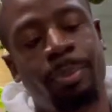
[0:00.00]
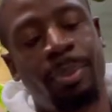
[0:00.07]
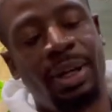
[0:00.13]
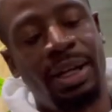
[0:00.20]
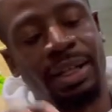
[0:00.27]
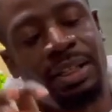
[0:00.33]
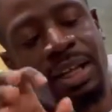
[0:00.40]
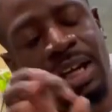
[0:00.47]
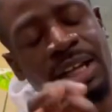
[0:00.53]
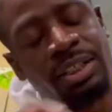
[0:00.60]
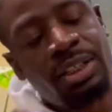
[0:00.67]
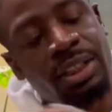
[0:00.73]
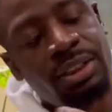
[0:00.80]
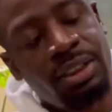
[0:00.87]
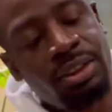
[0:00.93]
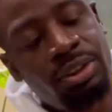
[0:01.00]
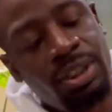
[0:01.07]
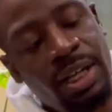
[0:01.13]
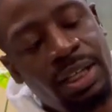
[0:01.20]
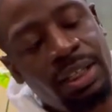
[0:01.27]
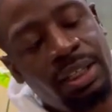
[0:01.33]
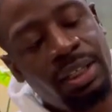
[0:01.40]
pot just to try
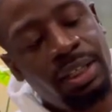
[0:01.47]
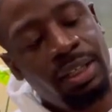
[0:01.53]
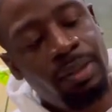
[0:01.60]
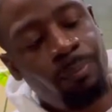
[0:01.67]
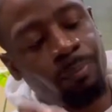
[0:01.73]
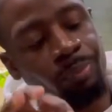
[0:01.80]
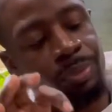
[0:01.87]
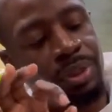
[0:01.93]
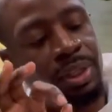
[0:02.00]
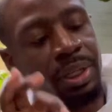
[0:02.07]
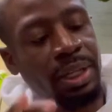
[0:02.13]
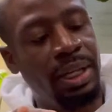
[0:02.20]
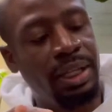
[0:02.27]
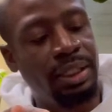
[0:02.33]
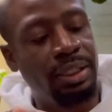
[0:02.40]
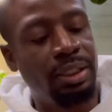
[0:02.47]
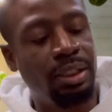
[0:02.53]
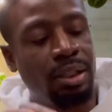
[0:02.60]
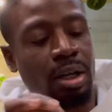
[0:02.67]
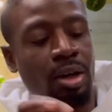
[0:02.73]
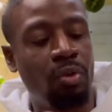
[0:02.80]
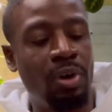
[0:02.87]
to get the
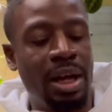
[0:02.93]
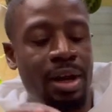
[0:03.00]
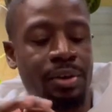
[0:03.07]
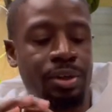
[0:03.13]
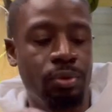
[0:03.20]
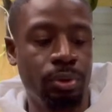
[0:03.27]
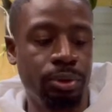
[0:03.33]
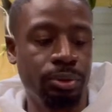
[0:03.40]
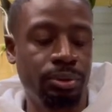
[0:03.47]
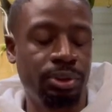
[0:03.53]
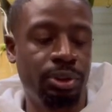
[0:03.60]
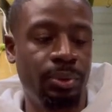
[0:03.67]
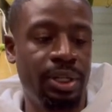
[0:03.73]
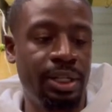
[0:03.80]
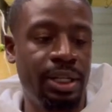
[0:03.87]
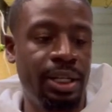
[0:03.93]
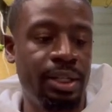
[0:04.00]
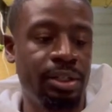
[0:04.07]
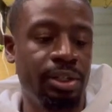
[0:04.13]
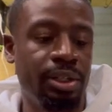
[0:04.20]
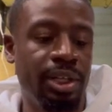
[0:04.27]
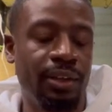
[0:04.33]
Leca around the roots or whatnot.
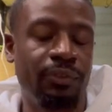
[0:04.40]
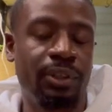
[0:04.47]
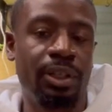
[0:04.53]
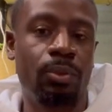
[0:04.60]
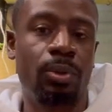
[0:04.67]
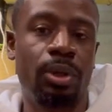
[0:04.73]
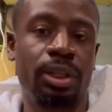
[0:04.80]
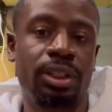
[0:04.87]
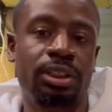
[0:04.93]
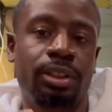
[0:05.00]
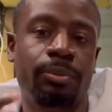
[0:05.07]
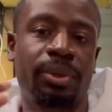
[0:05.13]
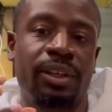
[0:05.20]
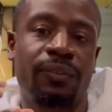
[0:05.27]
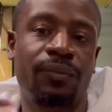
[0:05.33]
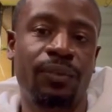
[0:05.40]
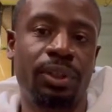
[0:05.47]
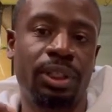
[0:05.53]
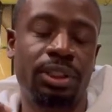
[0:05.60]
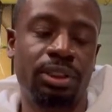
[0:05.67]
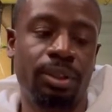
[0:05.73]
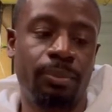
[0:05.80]
You definitely want it to be
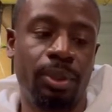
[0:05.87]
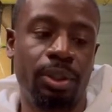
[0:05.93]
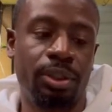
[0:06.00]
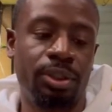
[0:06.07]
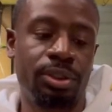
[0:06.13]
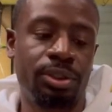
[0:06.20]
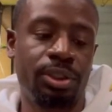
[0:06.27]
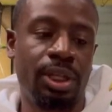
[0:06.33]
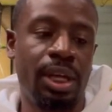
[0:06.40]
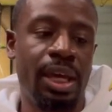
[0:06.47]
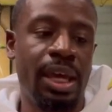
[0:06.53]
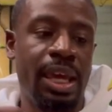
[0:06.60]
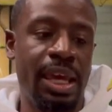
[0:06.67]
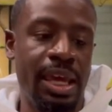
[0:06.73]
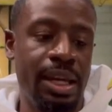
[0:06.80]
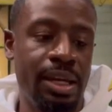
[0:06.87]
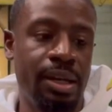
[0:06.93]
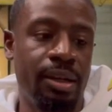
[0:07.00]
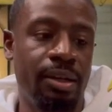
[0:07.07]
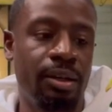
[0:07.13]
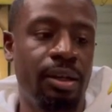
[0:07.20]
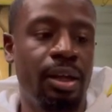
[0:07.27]
fully submerged in
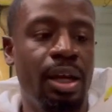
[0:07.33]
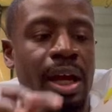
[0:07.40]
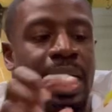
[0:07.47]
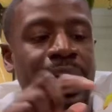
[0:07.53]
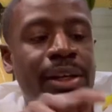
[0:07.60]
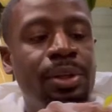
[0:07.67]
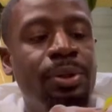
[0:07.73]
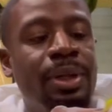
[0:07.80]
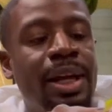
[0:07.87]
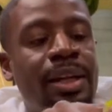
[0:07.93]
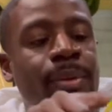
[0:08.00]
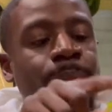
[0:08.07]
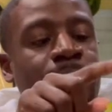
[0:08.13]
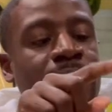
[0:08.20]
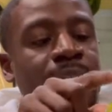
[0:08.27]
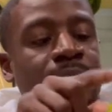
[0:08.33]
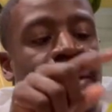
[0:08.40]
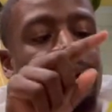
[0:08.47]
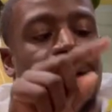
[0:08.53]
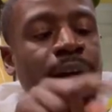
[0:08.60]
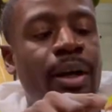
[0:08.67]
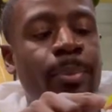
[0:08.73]
there. I do got the
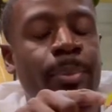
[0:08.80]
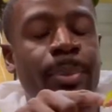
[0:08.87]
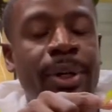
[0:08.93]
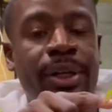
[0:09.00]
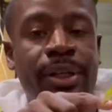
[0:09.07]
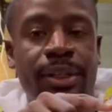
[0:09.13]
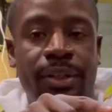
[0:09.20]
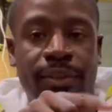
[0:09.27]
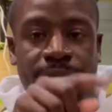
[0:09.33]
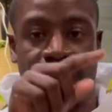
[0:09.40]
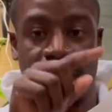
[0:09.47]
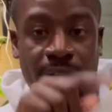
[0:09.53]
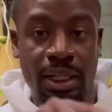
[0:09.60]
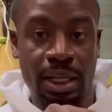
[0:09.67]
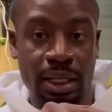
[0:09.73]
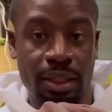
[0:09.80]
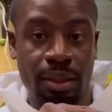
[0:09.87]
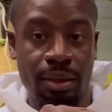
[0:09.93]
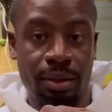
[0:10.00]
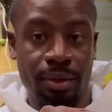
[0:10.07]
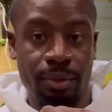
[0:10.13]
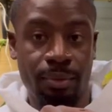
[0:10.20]
plant above the Leca
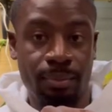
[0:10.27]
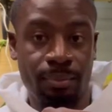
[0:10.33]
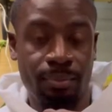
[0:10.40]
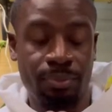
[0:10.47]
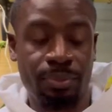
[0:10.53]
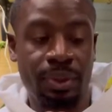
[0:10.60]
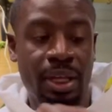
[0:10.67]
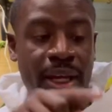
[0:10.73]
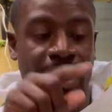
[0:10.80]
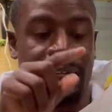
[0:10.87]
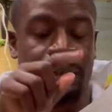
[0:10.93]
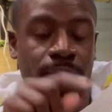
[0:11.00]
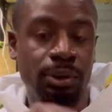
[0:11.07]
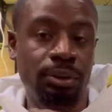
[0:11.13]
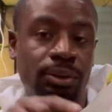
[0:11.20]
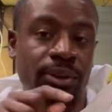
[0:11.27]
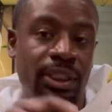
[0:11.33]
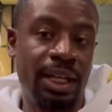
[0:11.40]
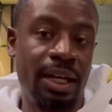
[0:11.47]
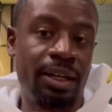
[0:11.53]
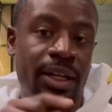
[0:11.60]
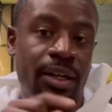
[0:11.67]
though. I got the roots
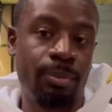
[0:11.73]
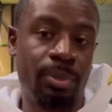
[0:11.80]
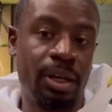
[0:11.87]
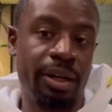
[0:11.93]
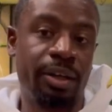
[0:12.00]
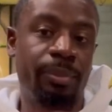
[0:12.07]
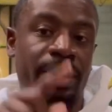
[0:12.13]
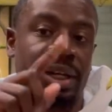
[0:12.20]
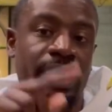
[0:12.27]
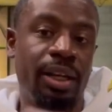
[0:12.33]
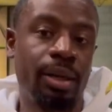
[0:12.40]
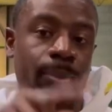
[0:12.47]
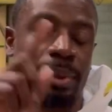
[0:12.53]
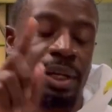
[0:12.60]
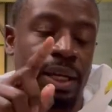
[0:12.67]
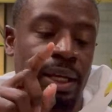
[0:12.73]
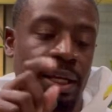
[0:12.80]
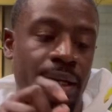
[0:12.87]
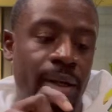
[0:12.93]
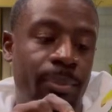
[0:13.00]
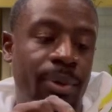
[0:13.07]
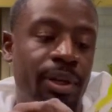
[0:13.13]
down at the bottom and then the plant
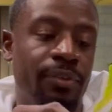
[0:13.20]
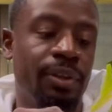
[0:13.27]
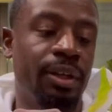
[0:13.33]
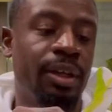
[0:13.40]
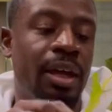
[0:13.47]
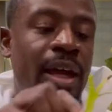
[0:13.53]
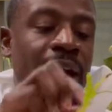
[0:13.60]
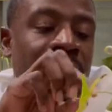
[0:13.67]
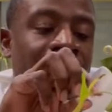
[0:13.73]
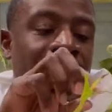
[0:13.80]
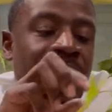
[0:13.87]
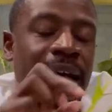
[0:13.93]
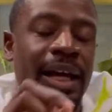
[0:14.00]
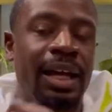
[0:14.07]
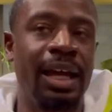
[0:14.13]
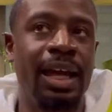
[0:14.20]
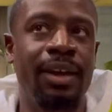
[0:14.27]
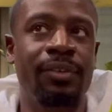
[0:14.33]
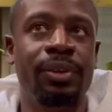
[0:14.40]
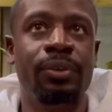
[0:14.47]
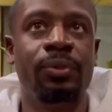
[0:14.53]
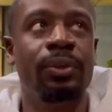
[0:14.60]
above it. I
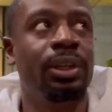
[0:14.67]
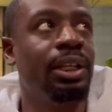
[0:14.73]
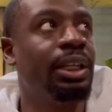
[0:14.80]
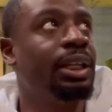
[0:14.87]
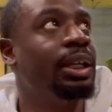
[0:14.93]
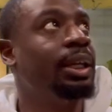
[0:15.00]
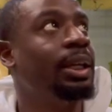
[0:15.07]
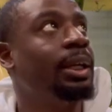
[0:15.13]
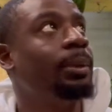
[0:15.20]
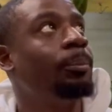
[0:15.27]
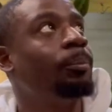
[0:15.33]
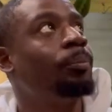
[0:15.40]
haven't really